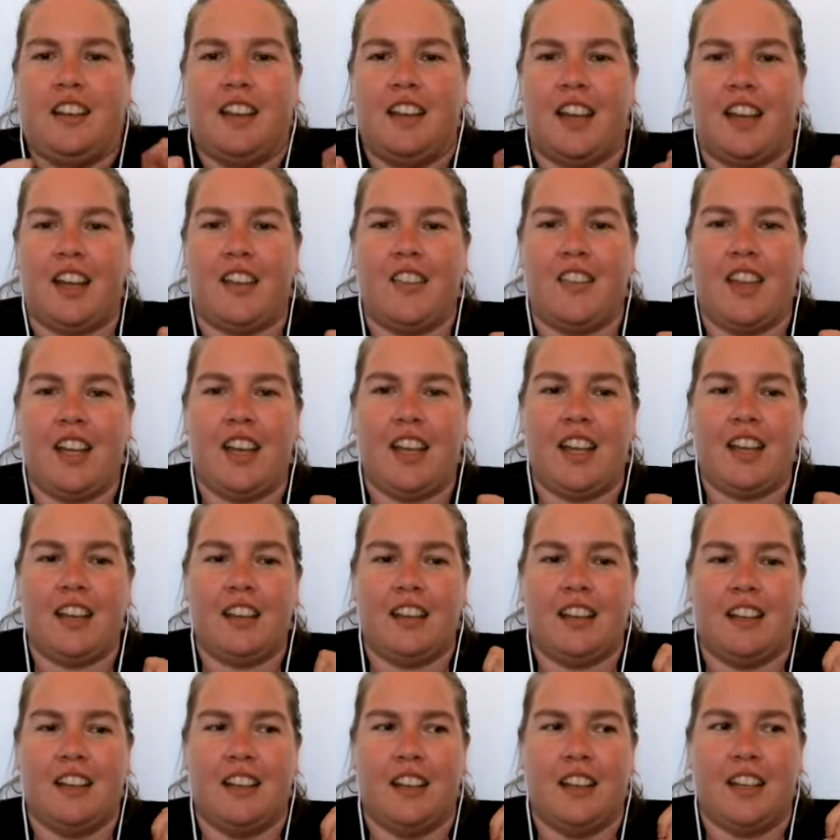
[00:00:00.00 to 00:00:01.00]
and
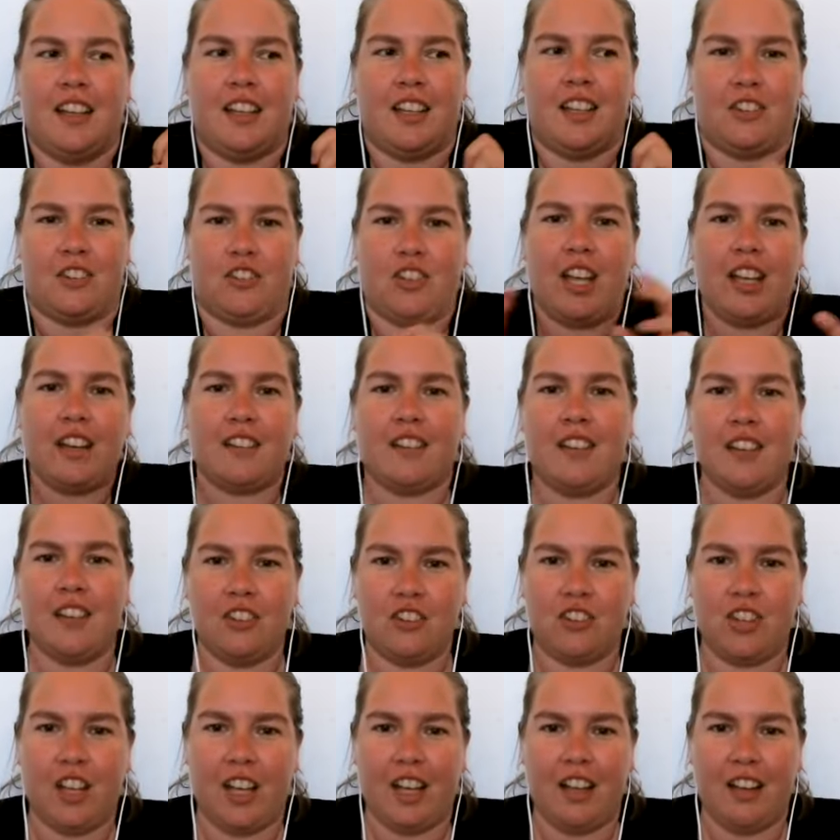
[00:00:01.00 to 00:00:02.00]
then he sheds his
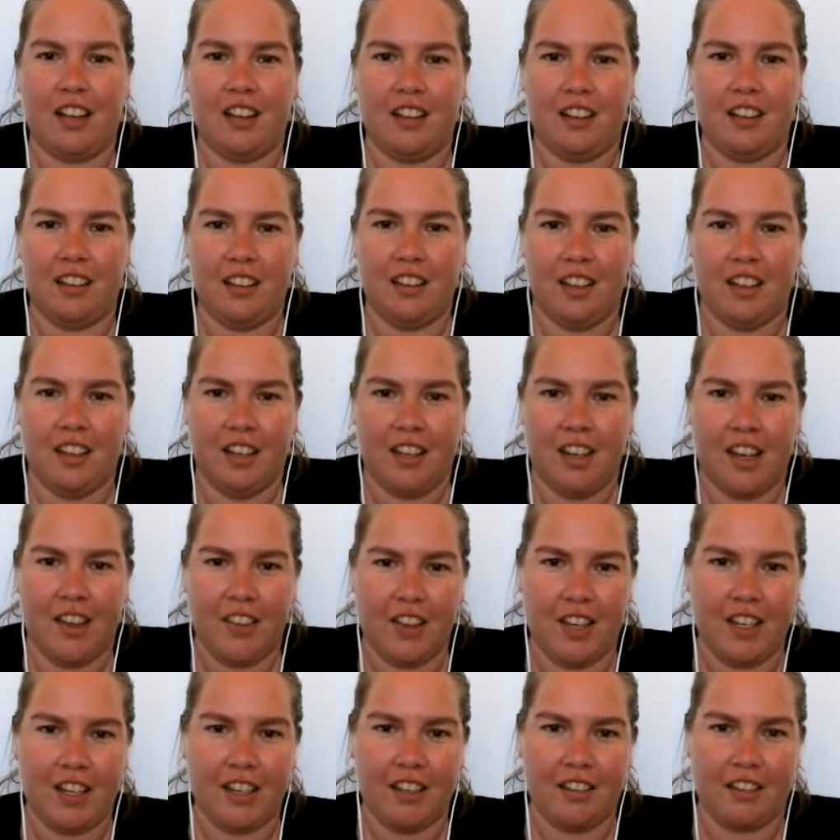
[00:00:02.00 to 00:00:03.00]
shell, and
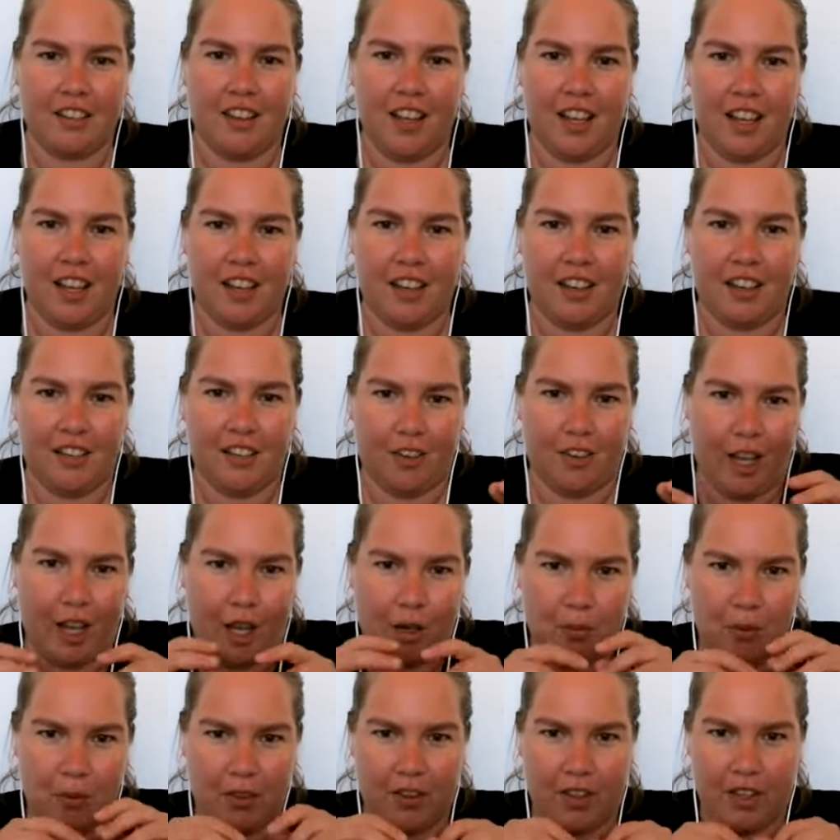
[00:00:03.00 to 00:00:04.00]
then he's like a
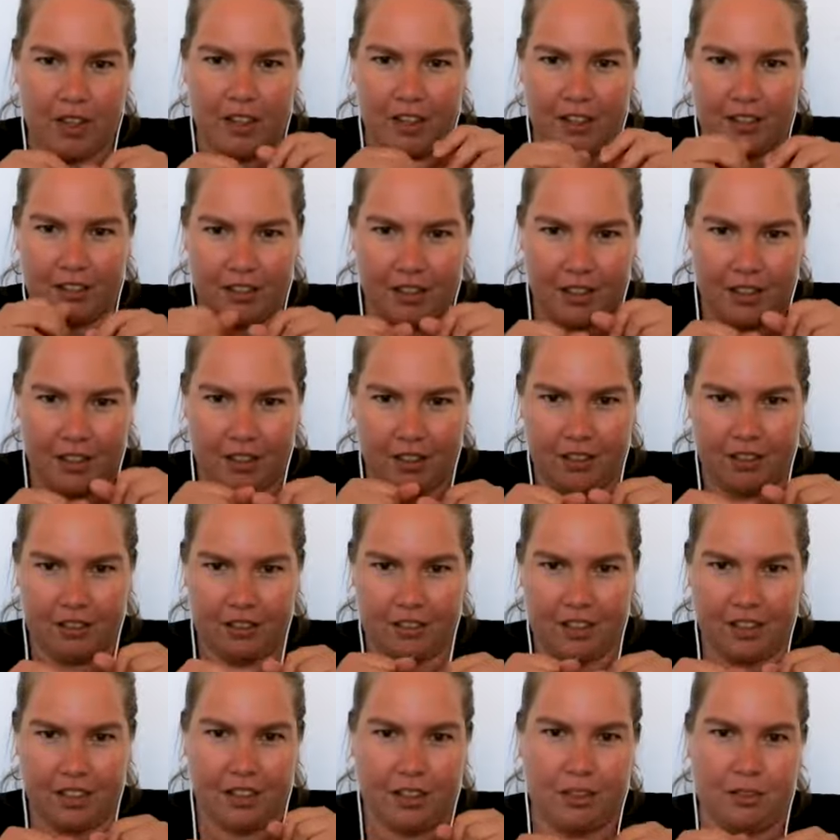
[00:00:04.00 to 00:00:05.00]
sad, pathetic
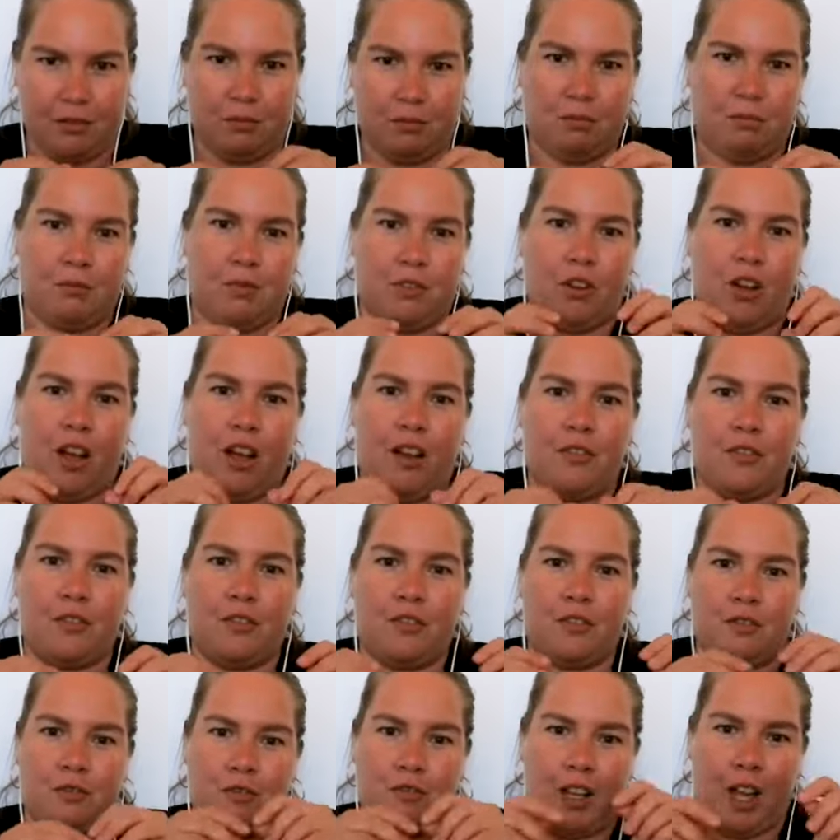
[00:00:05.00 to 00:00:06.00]
little soft,
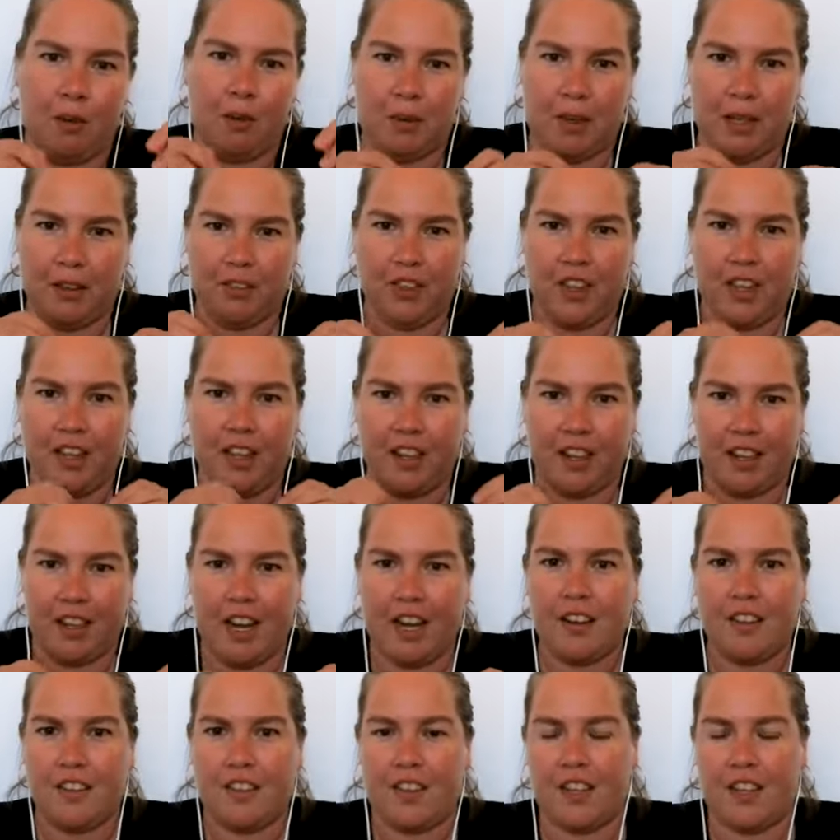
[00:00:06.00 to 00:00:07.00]
floppy thing, and
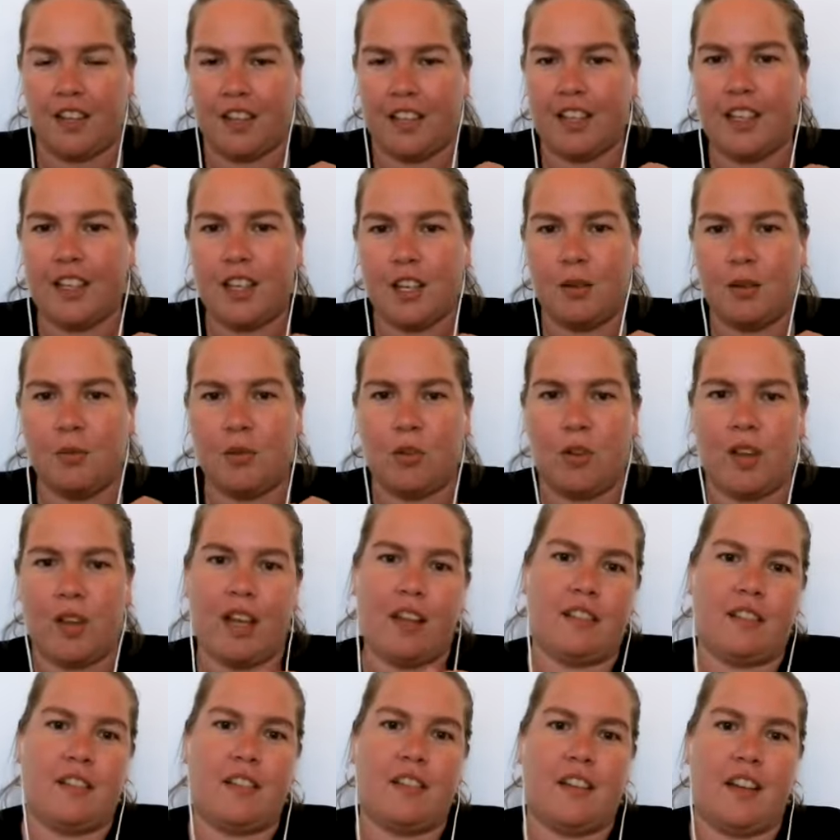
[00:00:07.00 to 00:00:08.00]
anything can eat him, so he
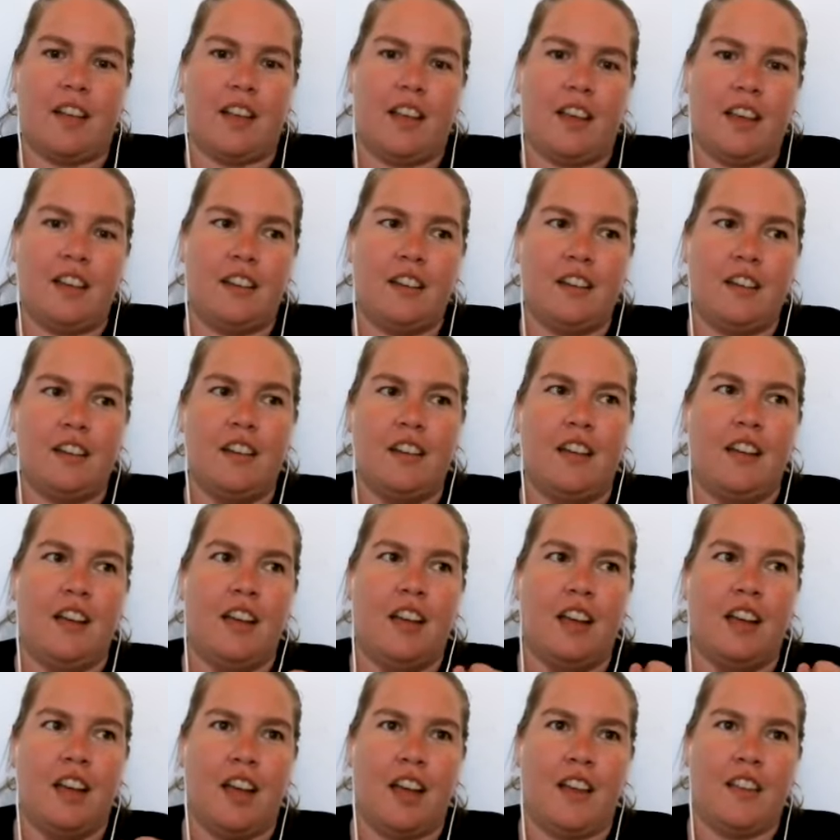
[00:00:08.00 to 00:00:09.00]
has to stay hidden.
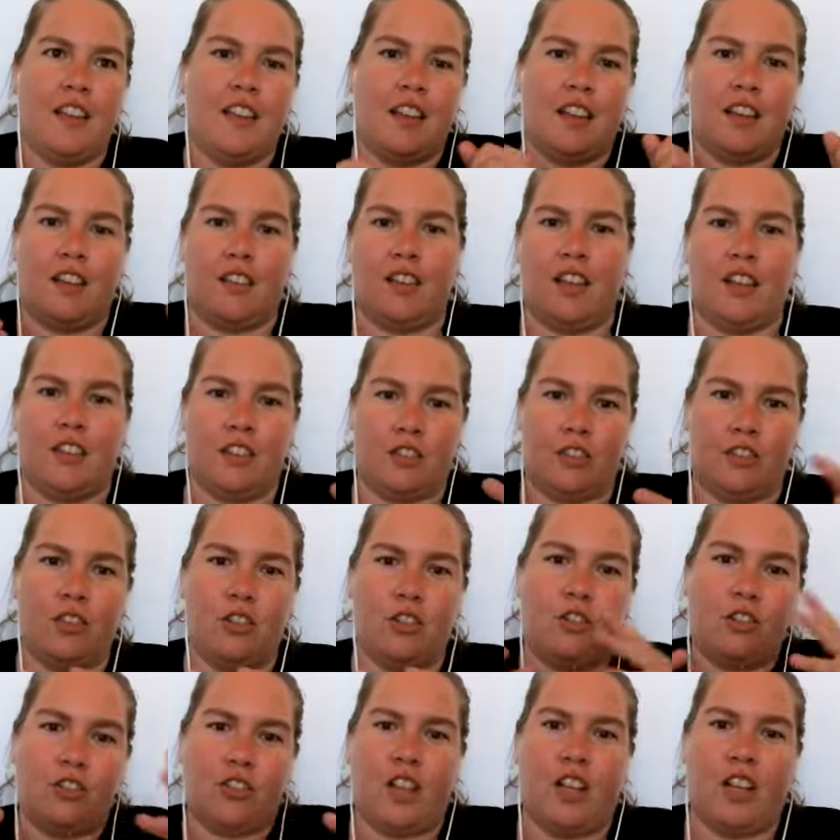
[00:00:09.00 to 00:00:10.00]
And then his
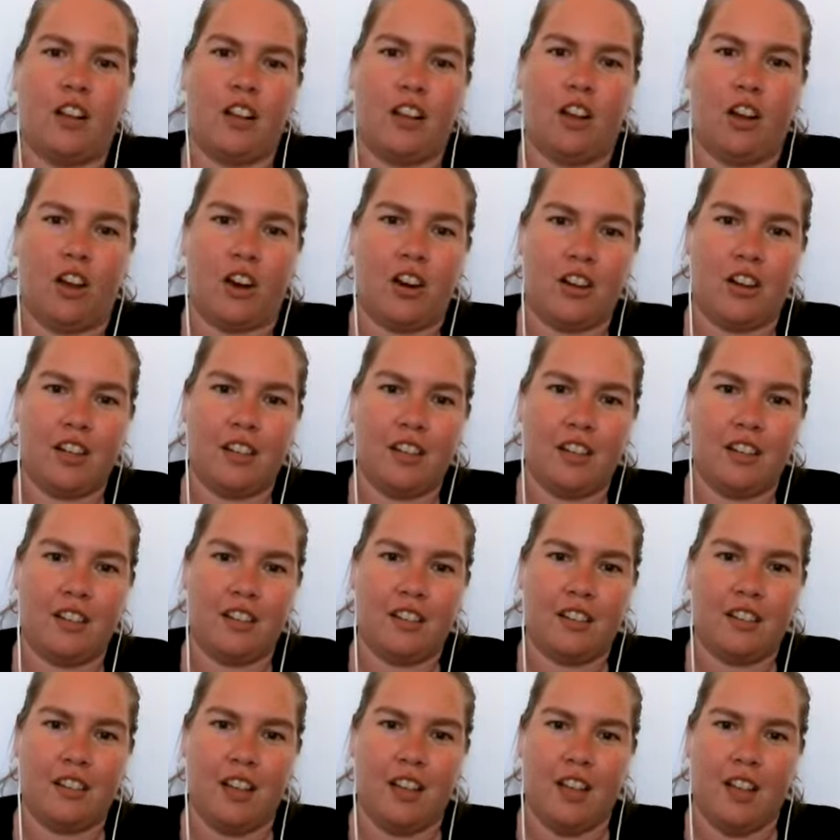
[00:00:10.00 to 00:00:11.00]
new shell
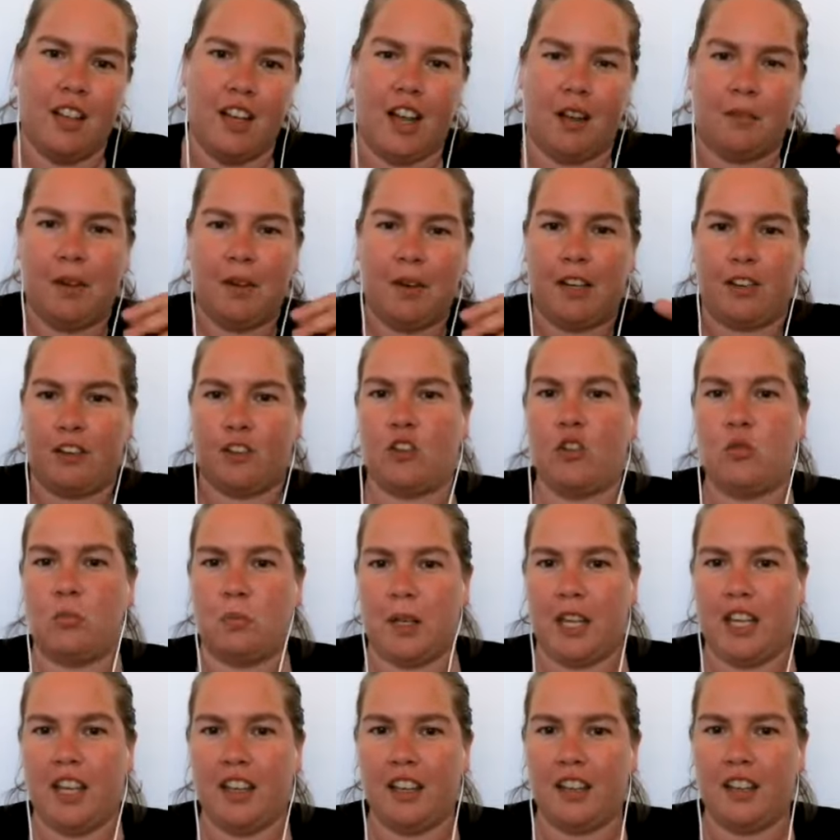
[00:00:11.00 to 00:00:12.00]
hardens, but it's too
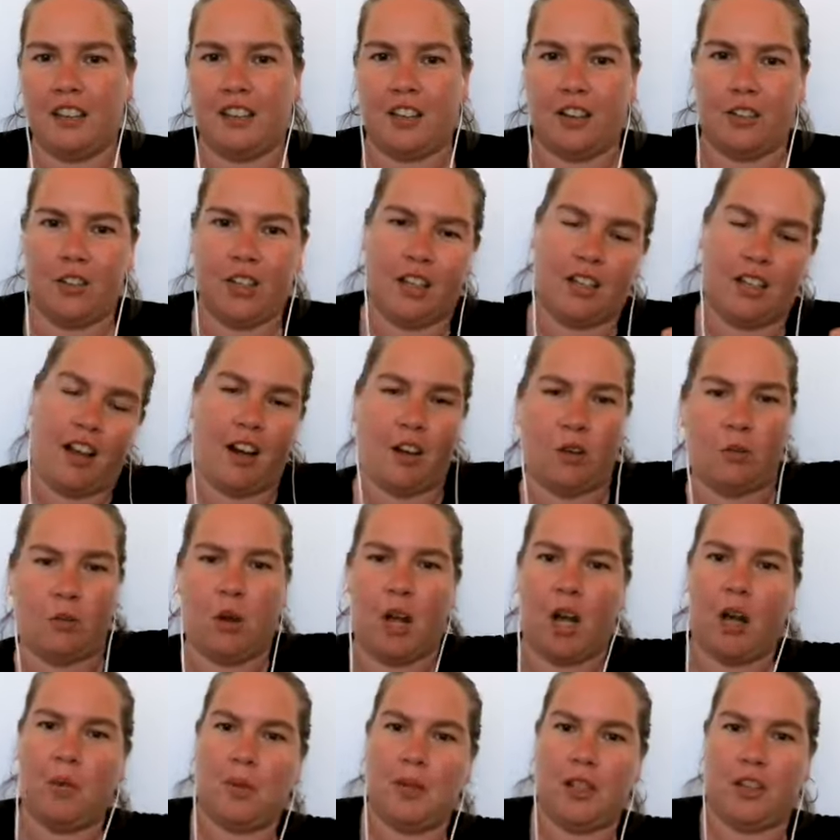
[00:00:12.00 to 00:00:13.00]
big, so he's kind of
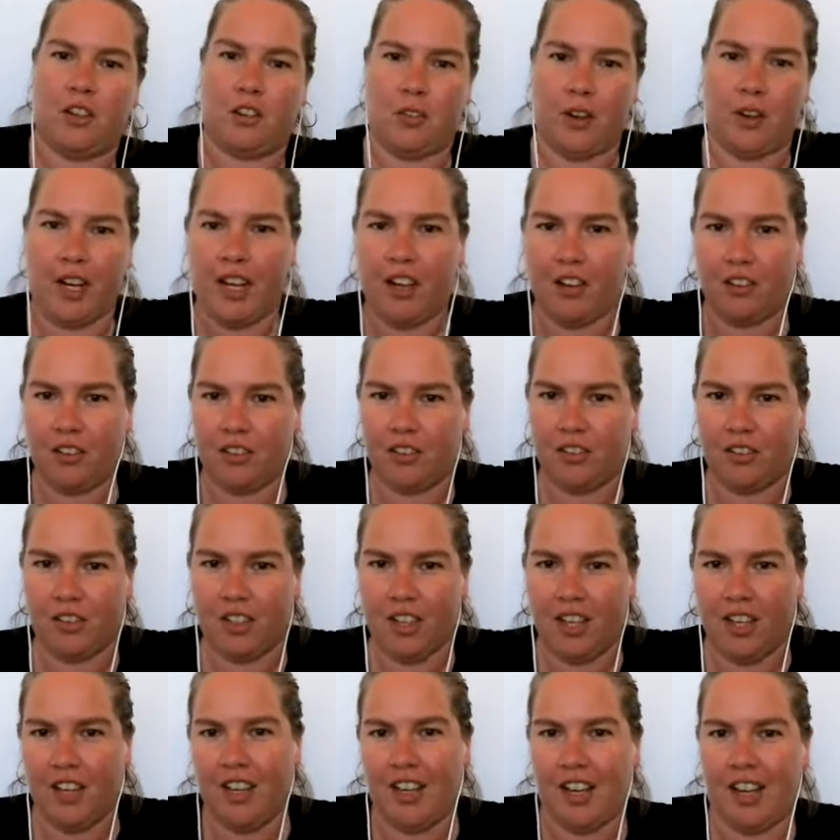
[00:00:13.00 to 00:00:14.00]
wobbling around,
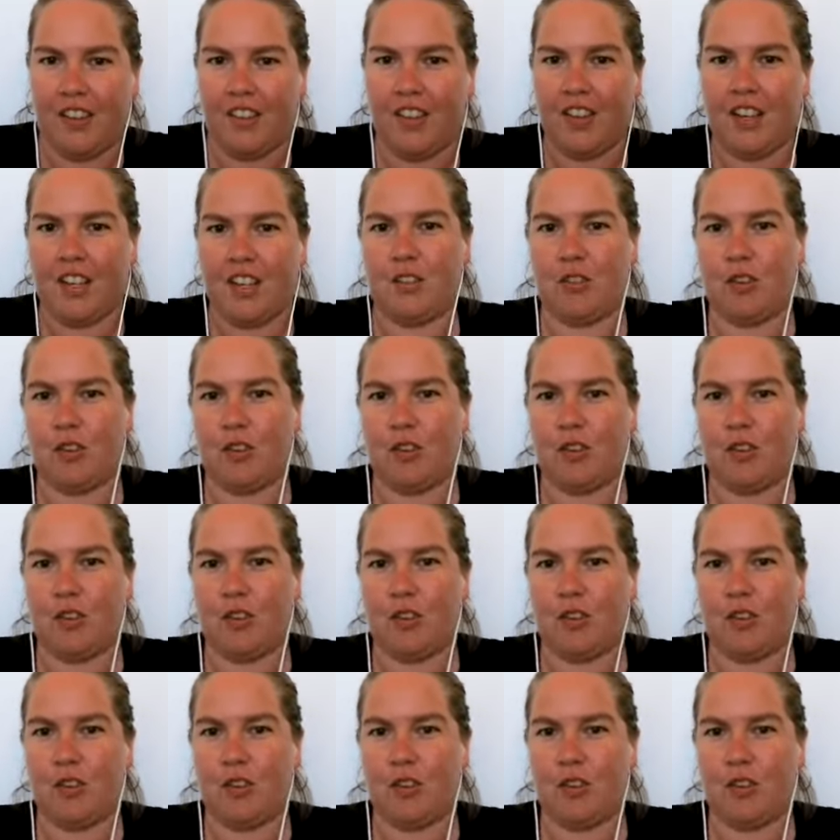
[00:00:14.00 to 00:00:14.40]
and then he